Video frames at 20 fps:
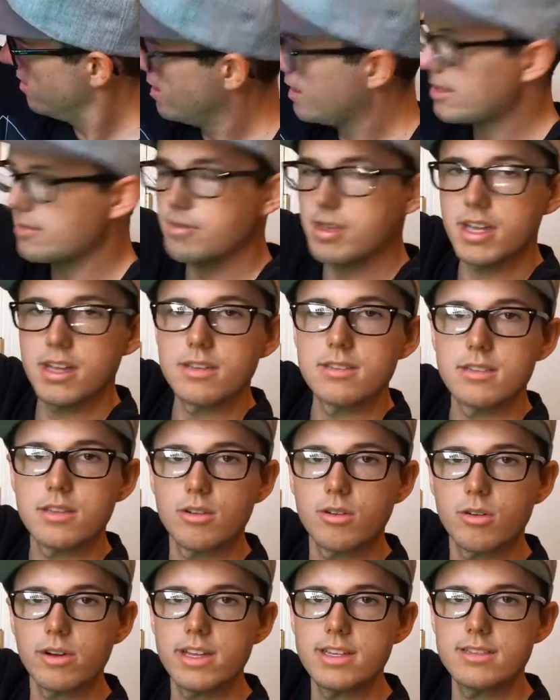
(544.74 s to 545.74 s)
That's because
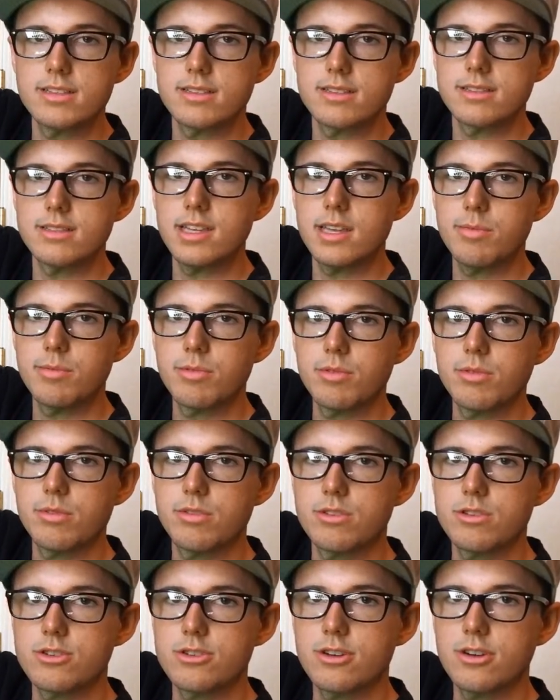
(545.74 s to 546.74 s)
the grease has seeped
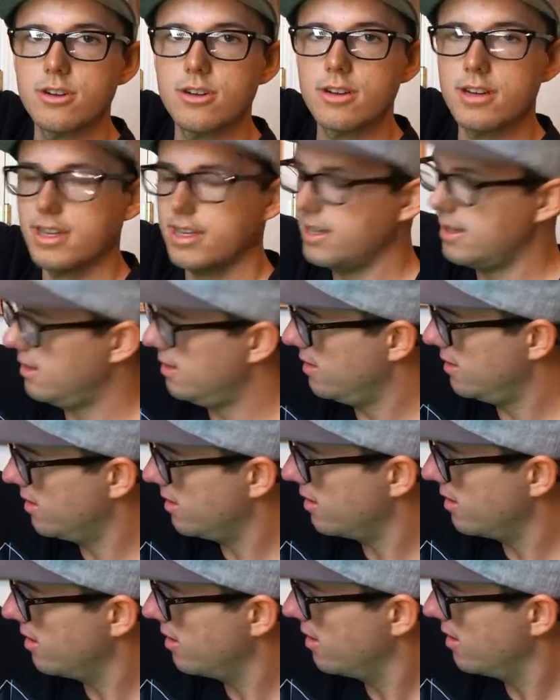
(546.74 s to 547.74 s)
through the shirt
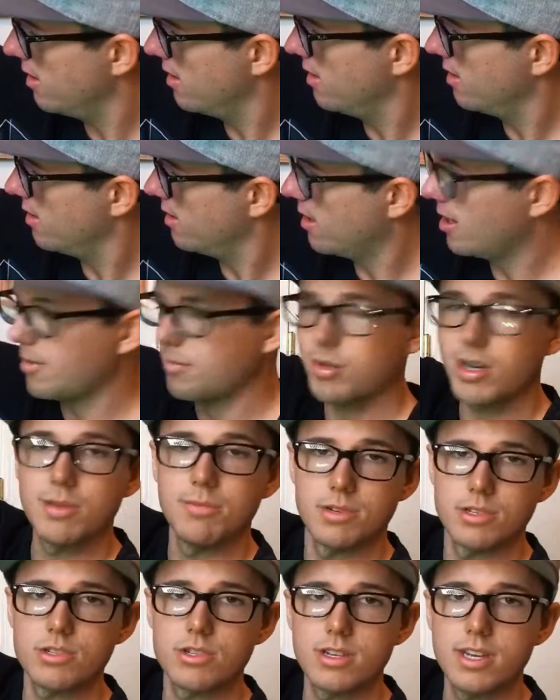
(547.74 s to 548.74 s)
and
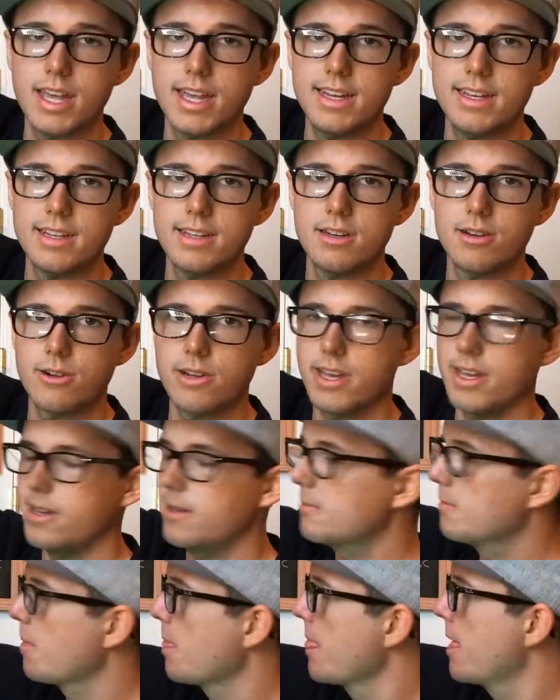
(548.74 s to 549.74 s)
pretty much stained it,
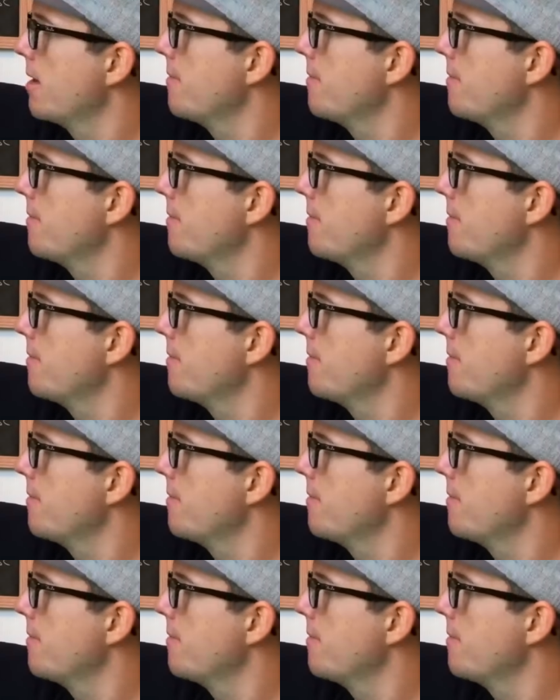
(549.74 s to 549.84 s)
okay?